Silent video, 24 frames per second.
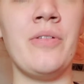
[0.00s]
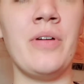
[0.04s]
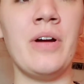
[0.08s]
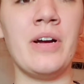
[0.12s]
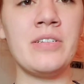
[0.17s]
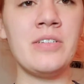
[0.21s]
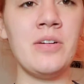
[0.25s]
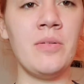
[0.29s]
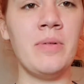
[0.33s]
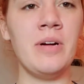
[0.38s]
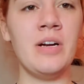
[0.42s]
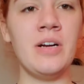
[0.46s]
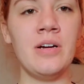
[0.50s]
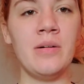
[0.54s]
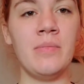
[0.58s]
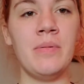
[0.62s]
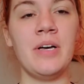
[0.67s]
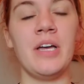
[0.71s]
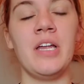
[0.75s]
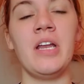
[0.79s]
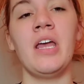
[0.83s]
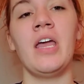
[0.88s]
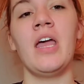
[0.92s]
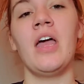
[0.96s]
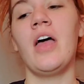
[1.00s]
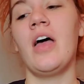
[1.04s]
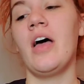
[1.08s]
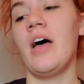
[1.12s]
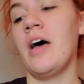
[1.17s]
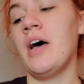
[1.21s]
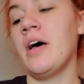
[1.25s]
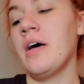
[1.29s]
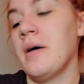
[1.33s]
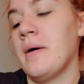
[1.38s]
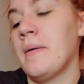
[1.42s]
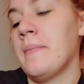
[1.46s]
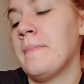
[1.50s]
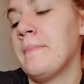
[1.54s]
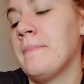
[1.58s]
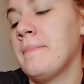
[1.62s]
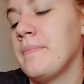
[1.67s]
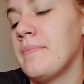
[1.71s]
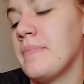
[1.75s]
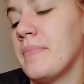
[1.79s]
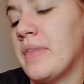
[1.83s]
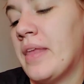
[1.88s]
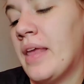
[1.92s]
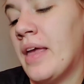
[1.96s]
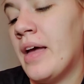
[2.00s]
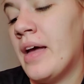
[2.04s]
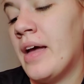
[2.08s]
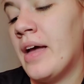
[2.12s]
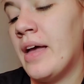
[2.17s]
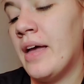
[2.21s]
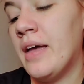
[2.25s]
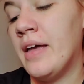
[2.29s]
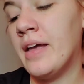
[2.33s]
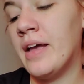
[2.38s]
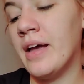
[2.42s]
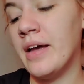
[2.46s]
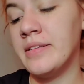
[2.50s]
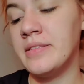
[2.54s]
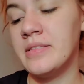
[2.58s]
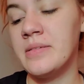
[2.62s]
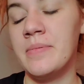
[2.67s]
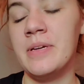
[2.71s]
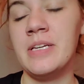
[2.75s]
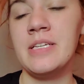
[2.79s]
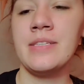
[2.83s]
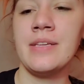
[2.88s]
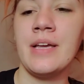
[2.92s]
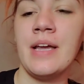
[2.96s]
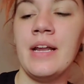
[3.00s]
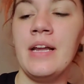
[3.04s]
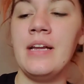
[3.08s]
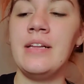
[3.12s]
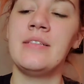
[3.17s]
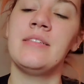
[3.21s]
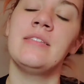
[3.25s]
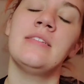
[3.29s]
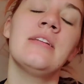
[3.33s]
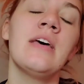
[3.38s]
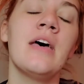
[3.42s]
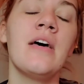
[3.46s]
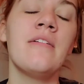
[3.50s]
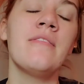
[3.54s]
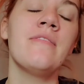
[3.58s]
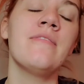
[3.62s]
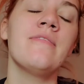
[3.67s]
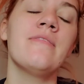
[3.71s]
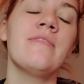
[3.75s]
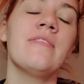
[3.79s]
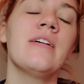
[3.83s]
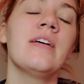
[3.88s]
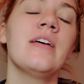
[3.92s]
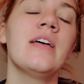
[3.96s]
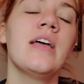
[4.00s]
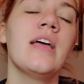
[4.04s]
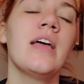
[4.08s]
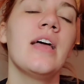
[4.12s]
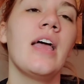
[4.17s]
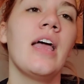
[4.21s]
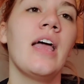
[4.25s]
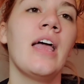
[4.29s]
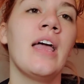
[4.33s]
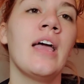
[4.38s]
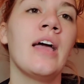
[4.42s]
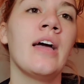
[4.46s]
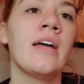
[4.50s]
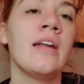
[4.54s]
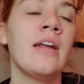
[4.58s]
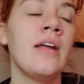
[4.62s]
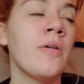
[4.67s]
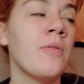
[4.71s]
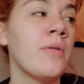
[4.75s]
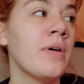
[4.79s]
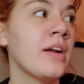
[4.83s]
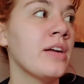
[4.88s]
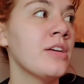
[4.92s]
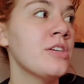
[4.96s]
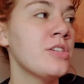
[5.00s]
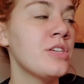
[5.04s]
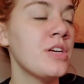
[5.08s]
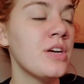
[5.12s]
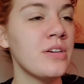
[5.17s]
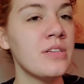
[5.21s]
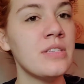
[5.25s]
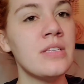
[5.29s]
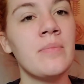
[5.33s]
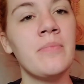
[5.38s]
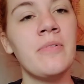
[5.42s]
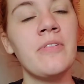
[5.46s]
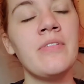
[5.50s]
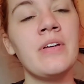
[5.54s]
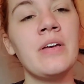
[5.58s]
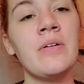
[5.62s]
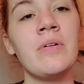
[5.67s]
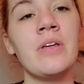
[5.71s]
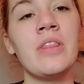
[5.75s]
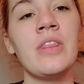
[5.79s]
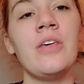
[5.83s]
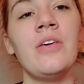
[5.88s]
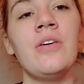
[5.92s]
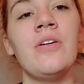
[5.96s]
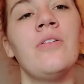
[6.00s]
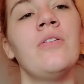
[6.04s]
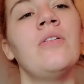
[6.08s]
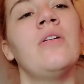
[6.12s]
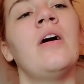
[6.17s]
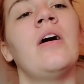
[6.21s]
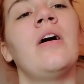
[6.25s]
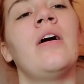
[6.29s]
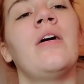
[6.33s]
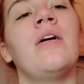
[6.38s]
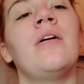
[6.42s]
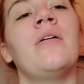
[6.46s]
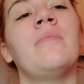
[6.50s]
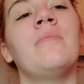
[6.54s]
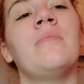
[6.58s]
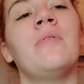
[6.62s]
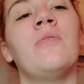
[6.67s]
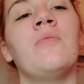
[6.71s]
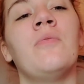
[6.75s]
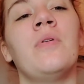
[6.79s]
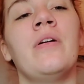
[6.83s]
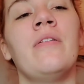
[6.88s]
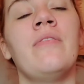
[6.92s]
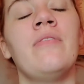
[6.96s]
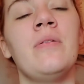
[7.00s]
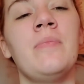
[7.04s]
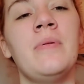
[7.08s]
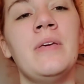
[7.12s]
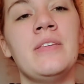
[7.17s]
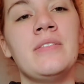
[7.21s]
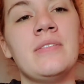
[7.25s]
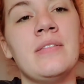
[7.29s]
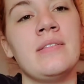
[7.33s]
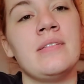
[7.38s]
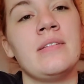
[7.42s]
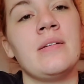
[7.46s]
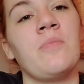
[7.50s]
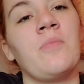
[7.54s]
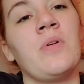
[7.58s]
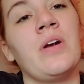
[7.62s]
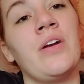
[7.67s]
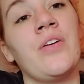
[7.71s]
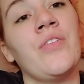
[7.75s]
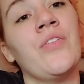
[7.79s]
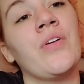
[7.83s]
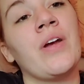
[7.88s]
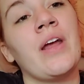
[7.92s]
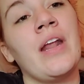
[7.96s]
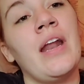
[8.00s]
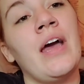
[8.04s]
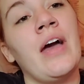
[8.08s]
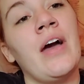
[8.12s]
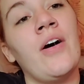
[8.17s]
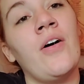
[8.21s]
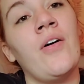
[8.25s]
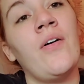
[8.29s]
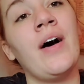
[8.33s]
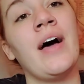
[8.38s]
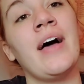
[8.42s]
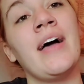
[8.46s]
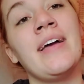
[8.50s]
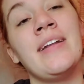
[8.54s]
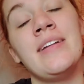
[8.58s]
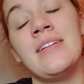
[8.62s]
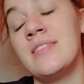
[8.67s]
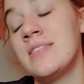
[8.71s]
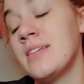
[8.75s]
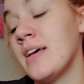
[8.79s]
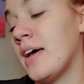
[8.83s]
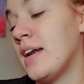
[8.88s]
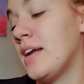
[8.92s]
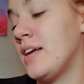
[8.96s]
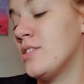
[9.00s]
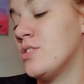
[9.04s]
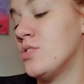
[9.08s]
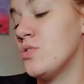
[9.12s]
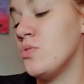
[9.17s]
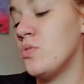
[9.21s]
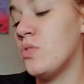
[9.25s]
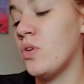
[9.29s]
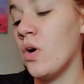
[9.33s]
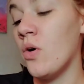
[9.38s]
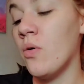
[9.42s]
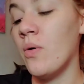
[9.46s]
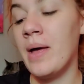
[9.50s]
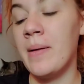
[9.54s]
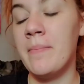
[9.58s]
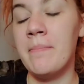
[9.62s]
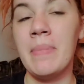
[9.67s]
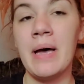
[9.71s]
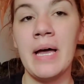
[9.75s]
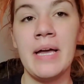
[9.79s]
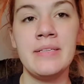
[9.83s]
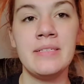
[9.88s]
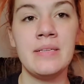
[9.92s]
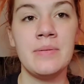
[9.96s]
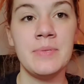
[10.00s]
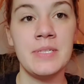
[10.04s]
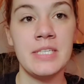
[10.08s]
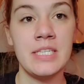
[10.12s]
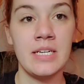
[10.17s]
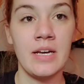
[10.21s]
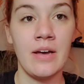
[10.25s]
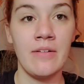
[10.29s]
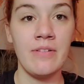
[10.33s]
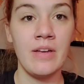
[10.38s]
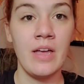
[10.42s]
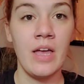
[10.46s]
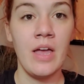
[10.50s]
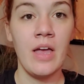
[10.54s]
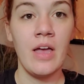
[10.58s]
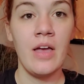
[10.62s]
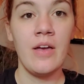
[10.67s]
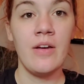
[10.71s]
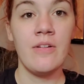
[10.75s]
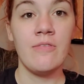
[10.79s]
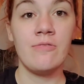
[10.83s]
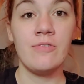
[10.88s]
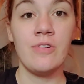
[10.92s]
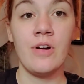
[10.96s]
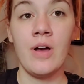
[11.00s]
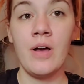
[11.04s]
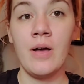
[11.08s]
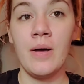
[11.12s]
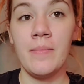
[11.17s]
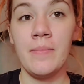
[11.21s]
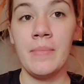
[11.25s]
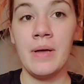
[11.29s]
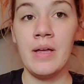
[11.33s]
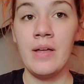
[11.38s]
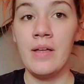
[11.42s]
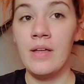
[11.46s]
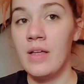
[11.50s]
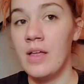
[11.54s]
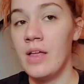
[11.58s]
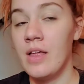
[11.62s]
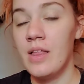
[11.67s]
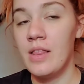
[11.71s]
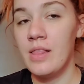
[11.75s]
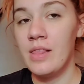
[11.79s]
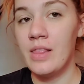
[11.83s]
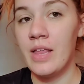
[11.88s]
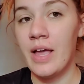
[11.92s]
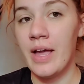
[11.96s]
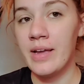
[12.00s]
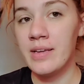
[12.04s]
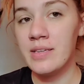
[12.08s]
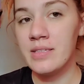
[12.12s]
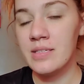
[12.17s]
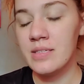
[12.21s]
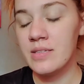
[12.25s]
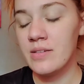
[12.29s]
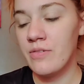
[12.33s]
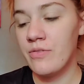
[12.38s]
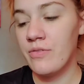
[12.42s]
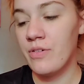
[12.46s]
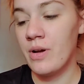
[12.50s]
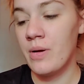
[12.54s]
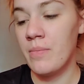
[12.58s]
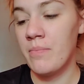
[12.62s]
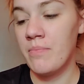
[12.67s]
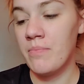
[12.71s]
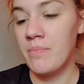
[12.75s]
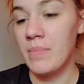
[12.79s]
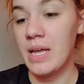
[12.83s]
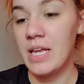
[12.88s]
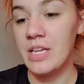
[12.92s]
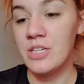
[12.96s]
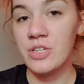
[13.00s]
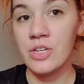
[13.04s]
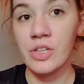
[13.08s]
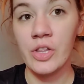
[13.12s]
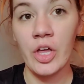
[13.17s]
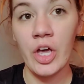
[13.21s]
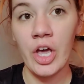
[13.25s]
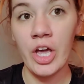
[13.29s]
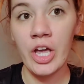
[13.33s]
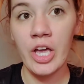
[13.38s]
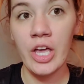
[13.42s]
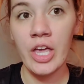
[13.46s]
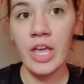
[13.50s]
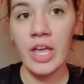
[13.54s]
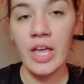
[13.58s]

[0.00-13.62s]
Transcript: October, but I got some exciting stuff and I want to share some of it with you. One of the pieces I'm wearing right now, I decided to go and buy some stuff from Lex from madeyewlook.